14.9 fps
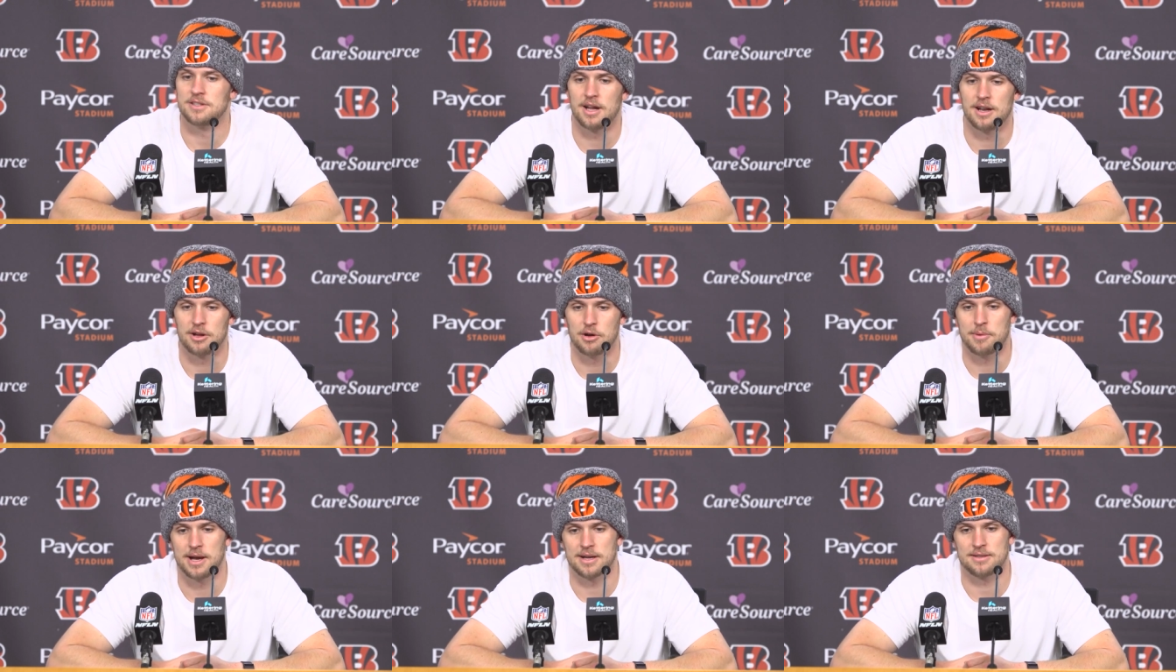you kind of
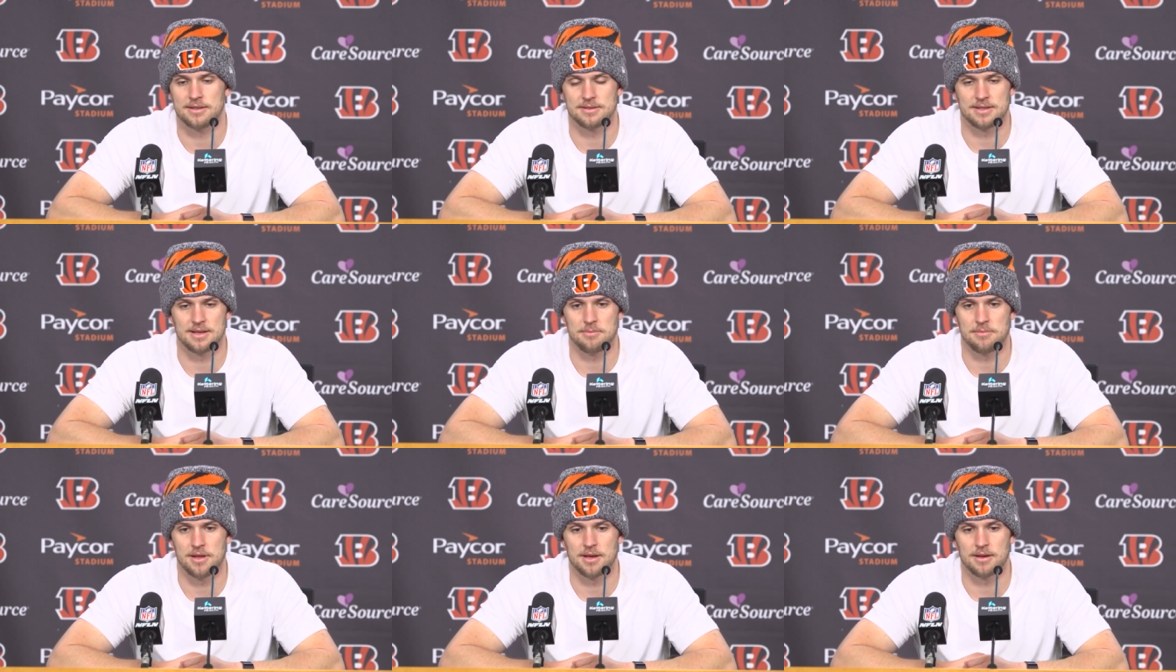go back to the
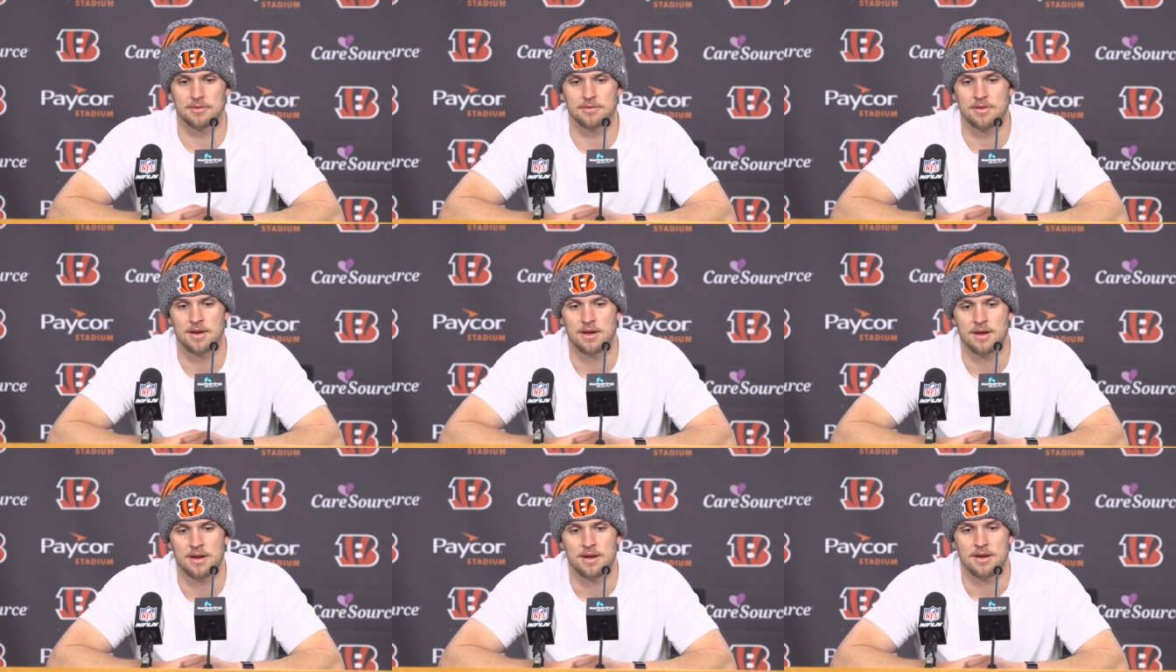same thing of
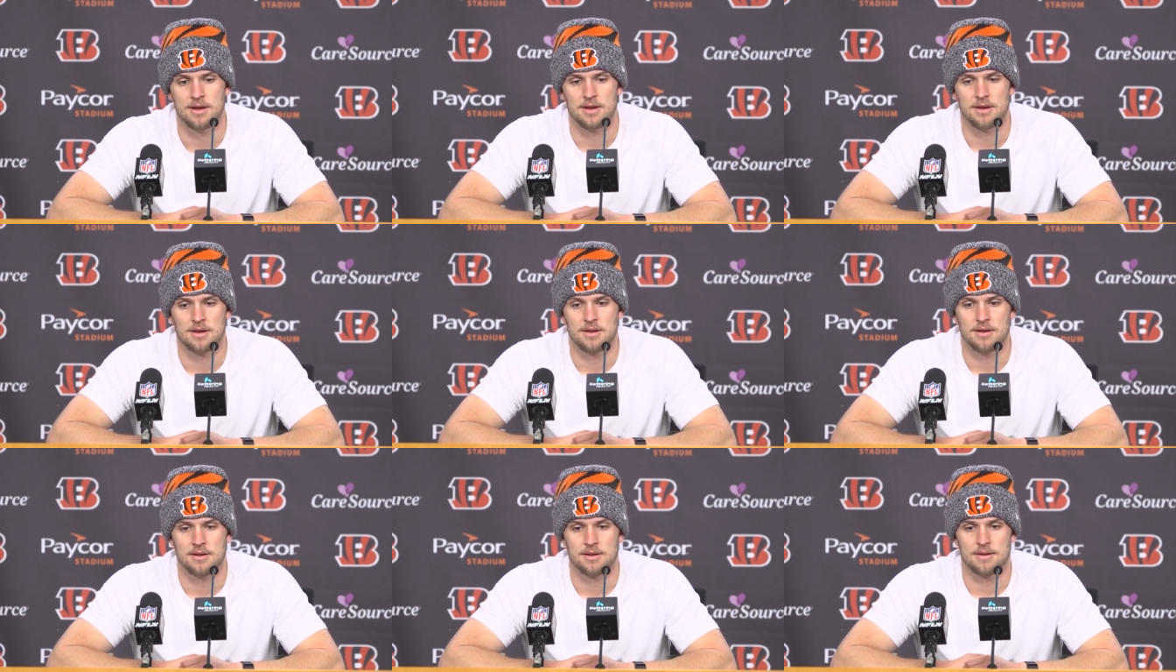
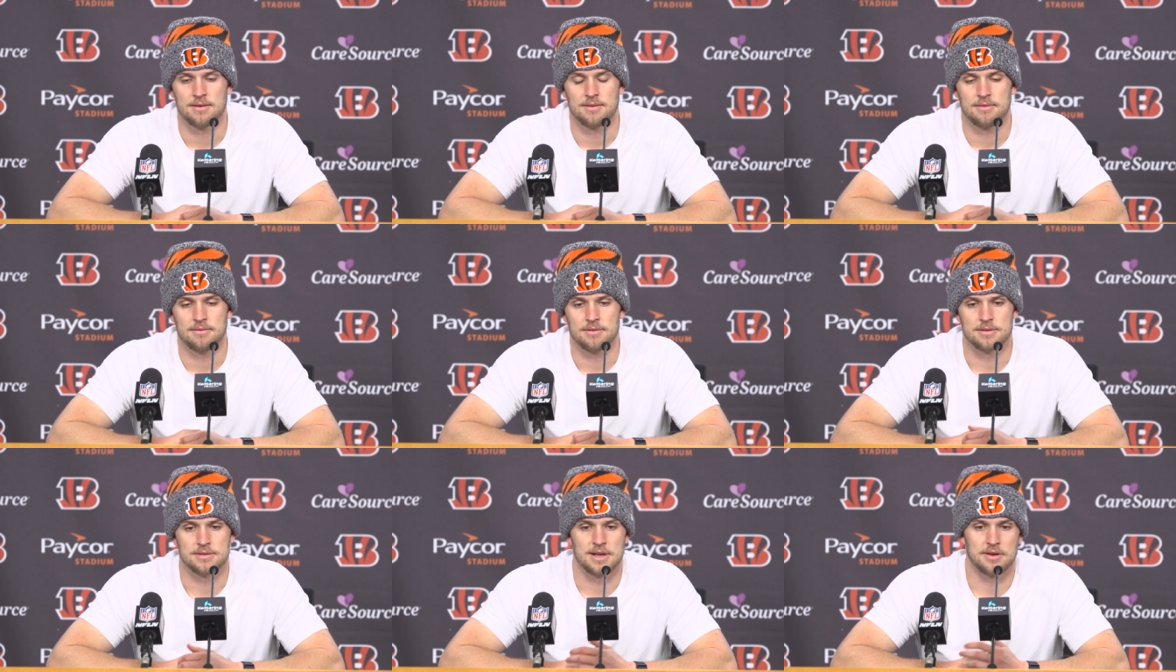
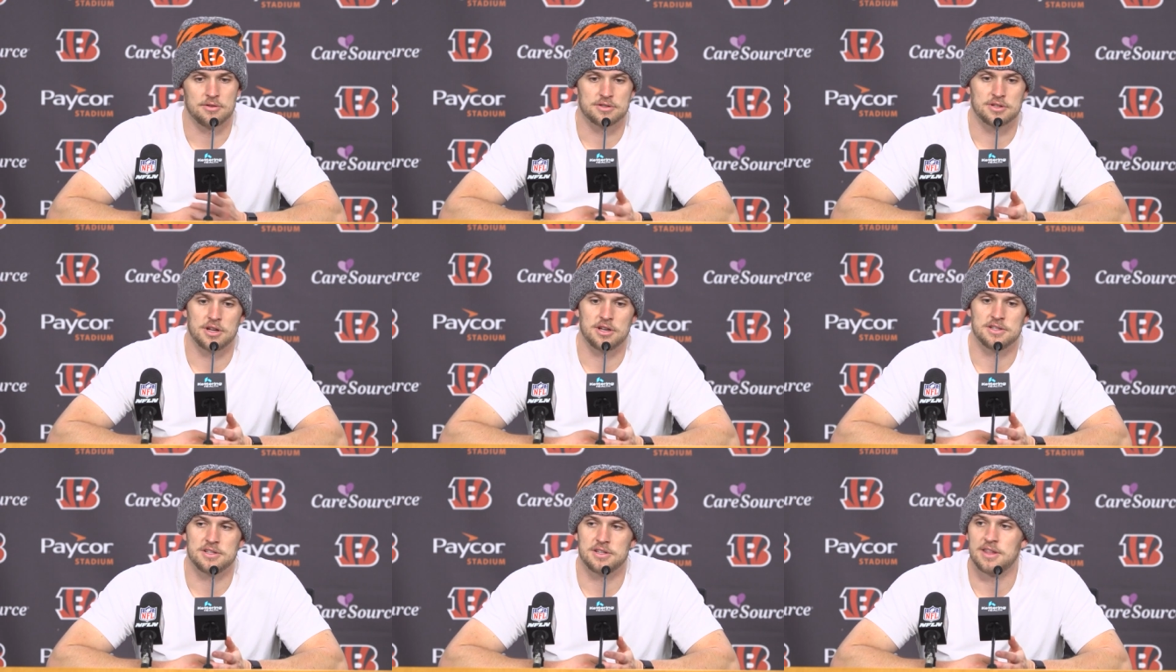it's never as
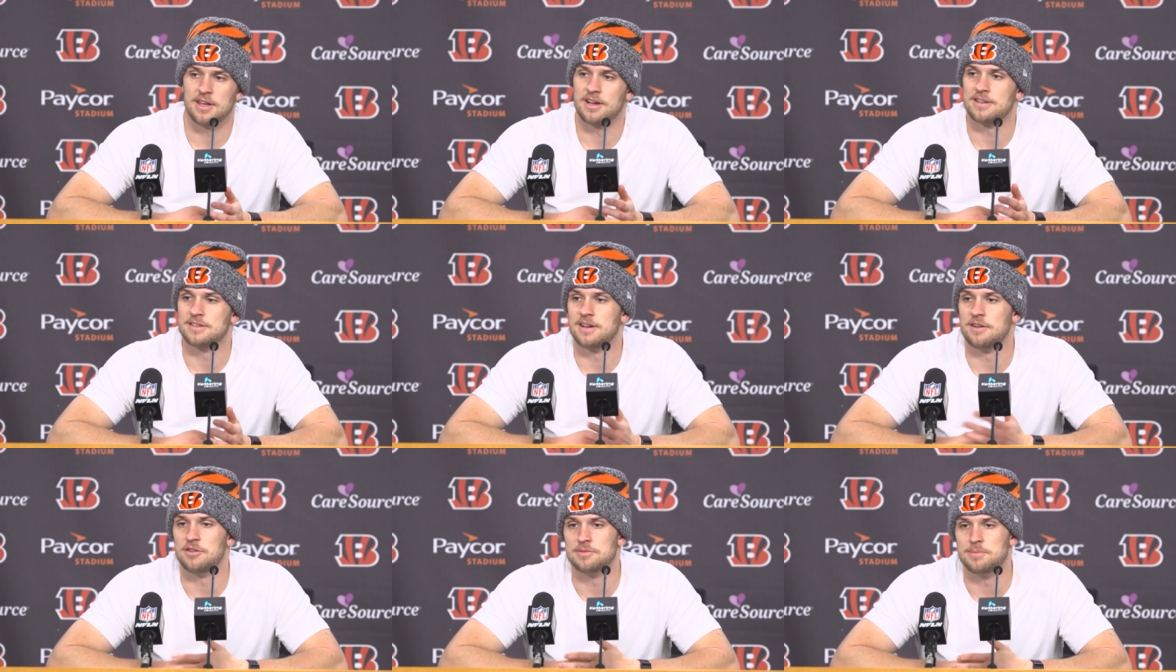good as you think, it's
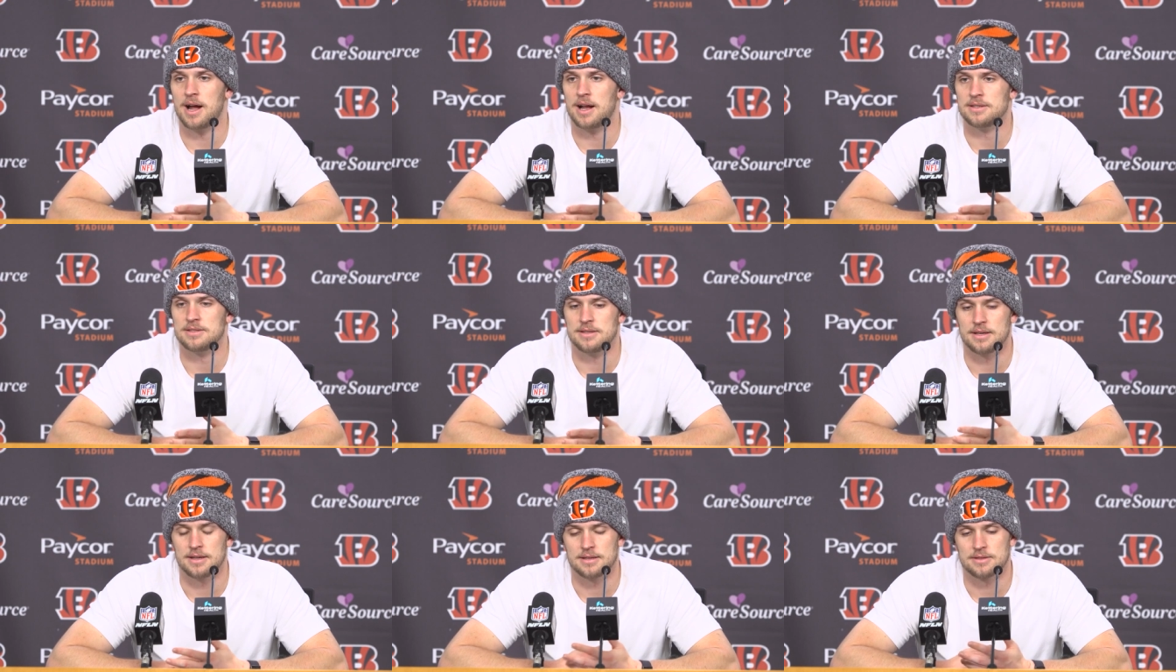never as bad as
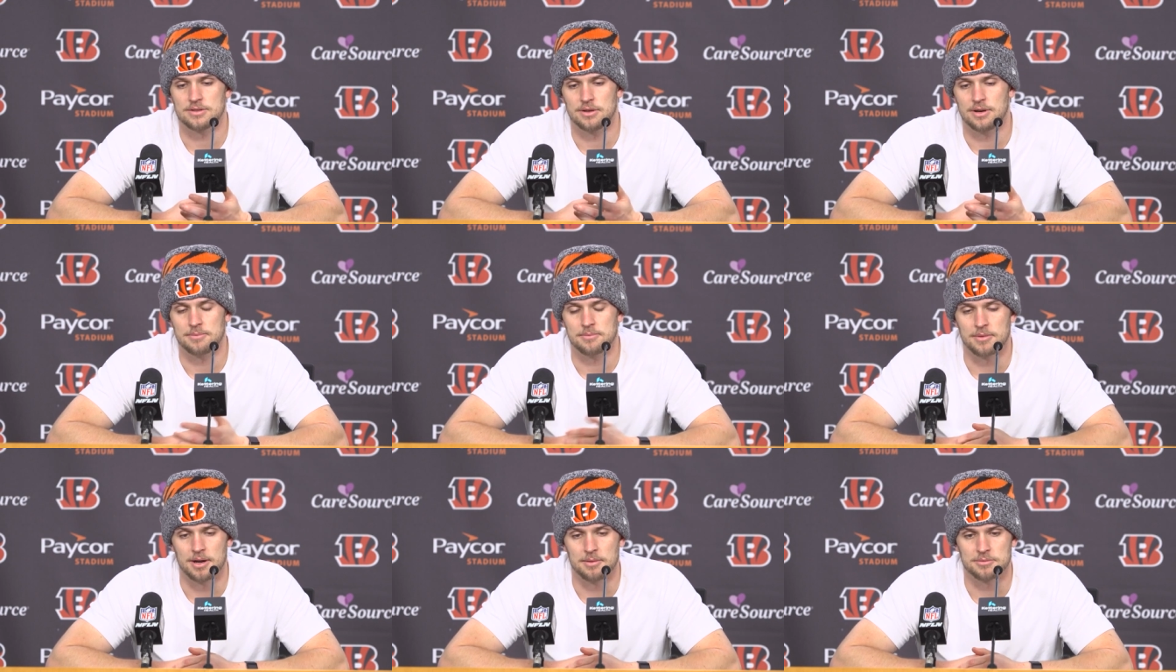you think. So
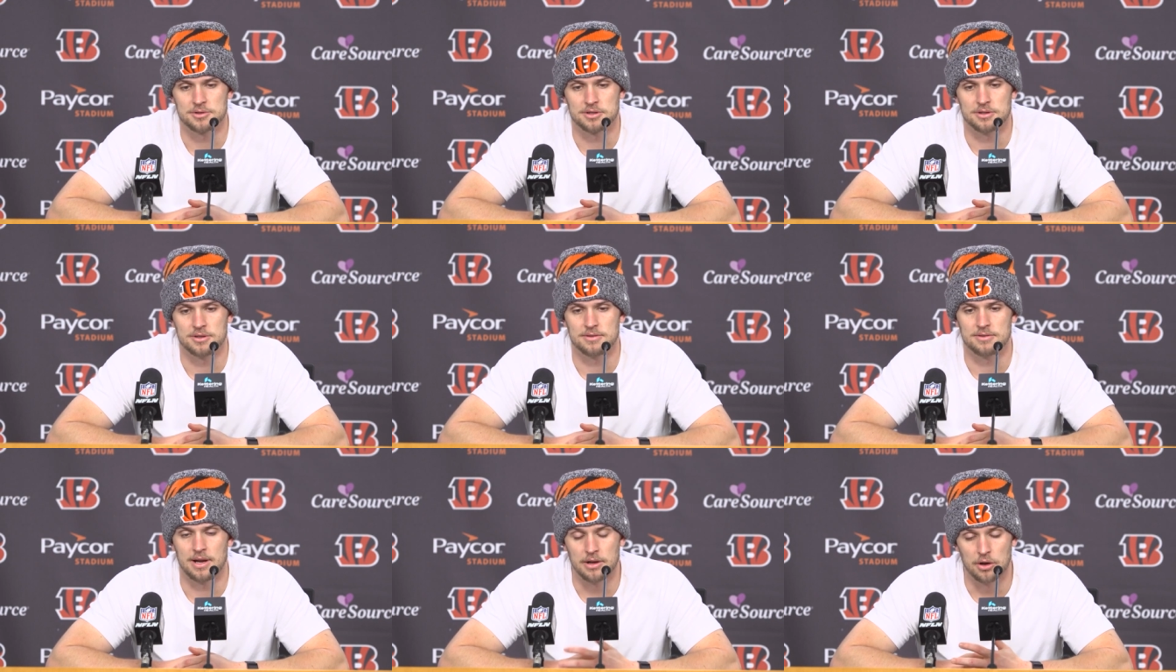I'm, I'm
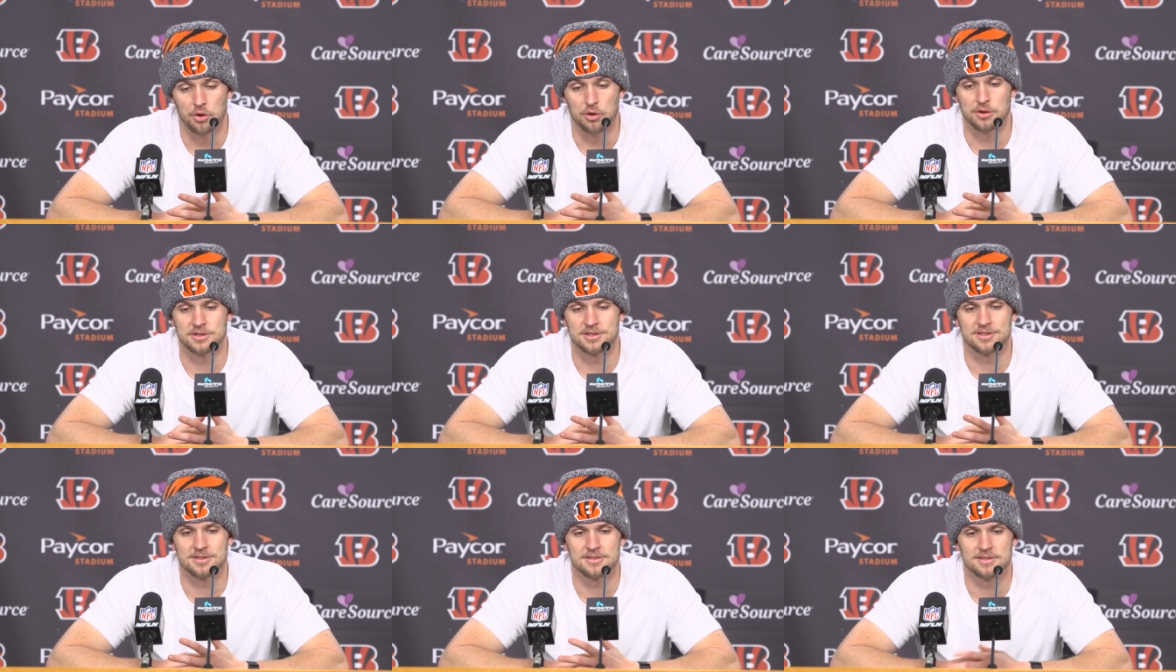sure, I know
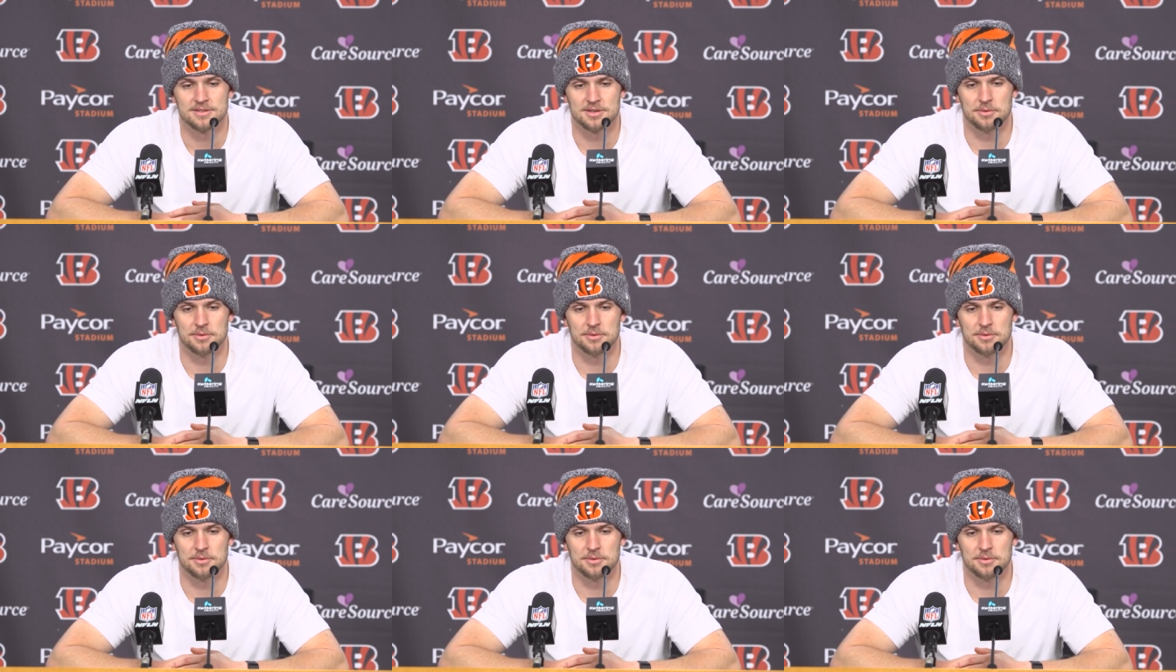there's